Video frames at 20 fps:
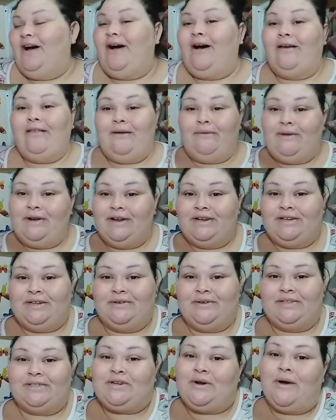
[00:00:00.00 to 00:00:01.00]
all I want to do
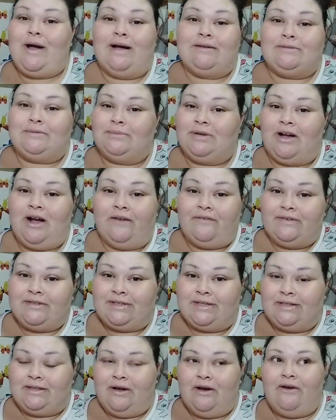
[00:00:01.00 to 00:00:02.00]
is go have some
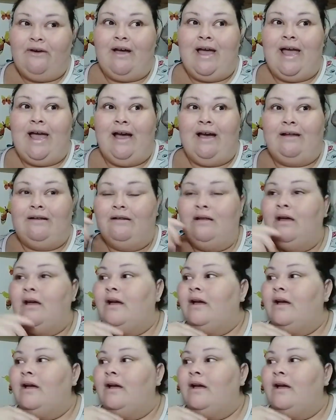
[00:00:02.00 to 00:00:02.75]
coffee though and